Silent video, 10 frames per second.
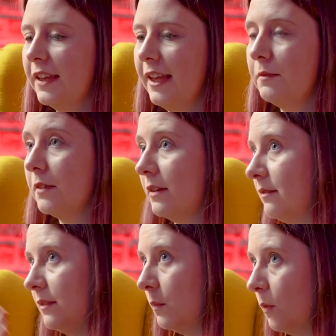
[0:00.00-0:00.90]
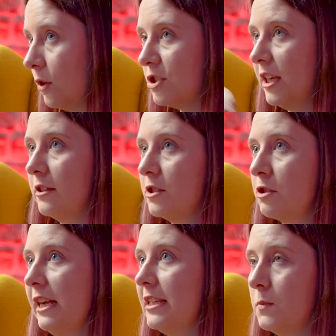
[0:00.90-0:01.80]
Yeah, watching the
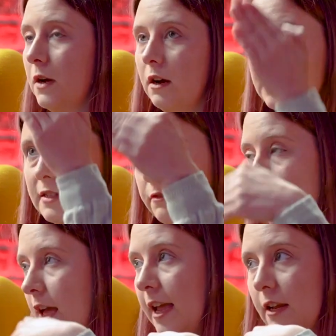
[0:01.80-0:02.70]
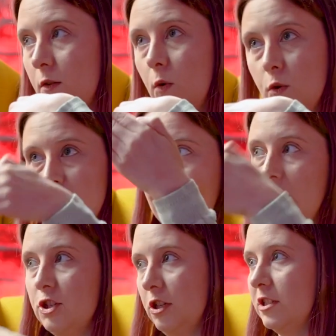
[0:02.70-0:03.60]
screens as well, because there's flying and
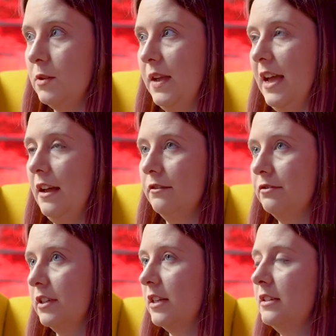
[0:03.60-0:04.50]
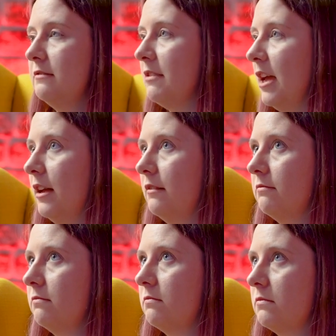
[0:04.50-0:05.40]
automation. So we have
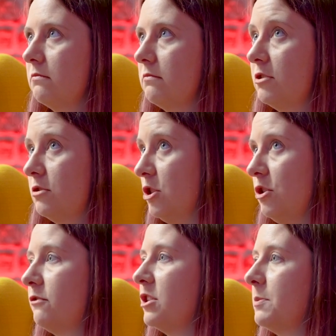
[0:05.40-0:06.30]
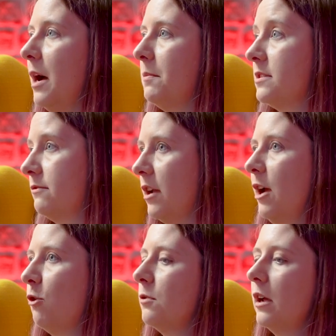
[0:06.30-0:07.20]
2 different departments of
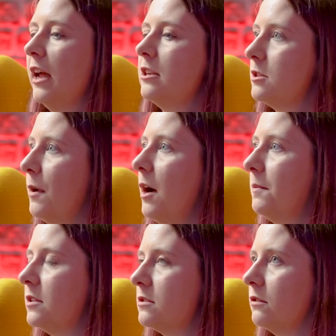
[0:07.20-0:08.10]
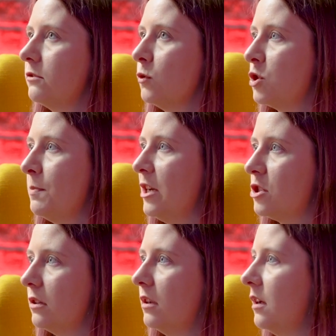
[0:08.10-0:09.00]
flying and a department of
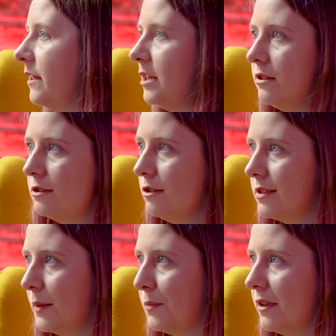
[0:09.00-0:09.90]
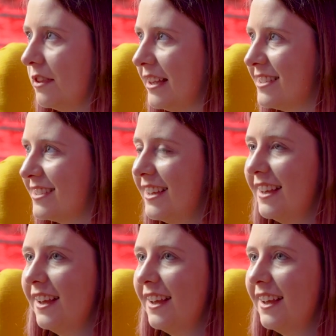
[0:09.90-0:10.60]
automation. They do 2 separate things.